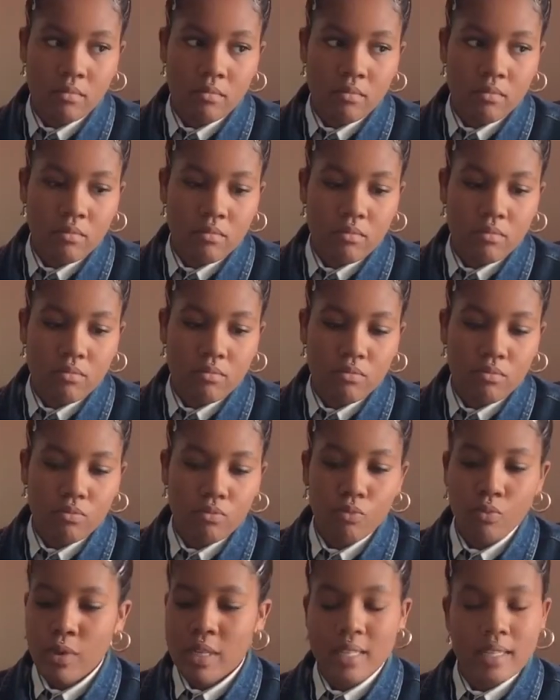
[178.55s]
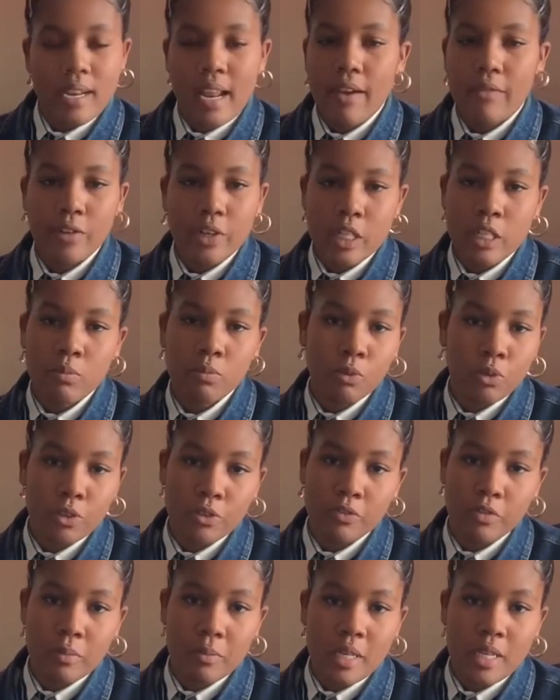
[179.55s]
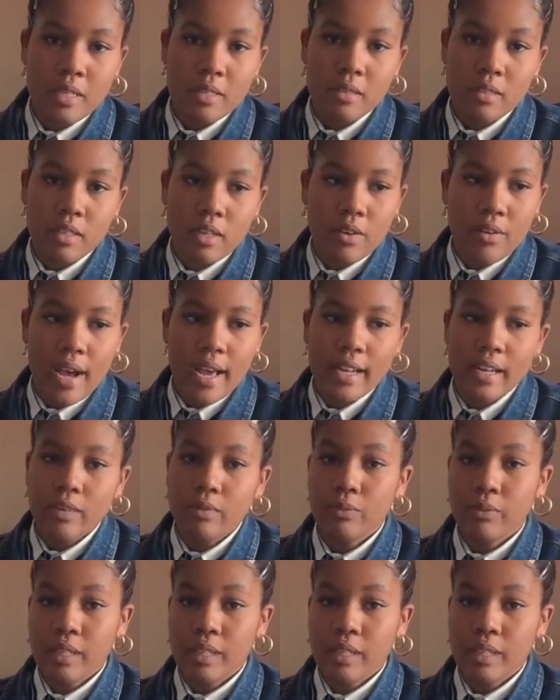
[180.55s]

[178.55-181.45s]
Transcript: identify as male, wasn't ever explored for me. So I didn't